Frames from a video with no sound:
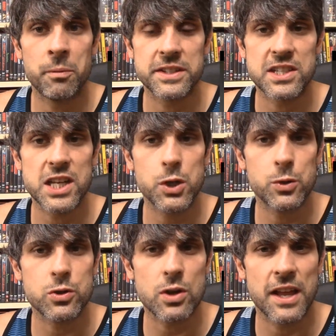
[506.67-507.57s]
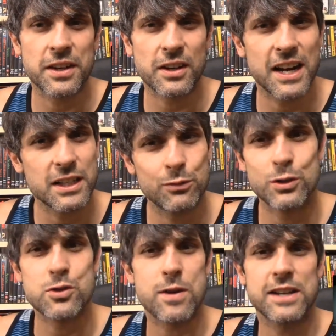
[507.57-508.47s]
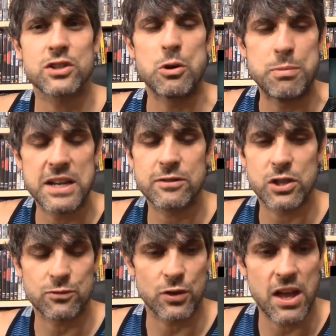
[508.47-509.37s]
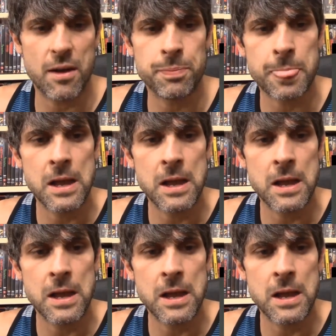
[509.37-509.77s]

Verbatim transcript: It's huge, and they're kind of confused why it's so big just for them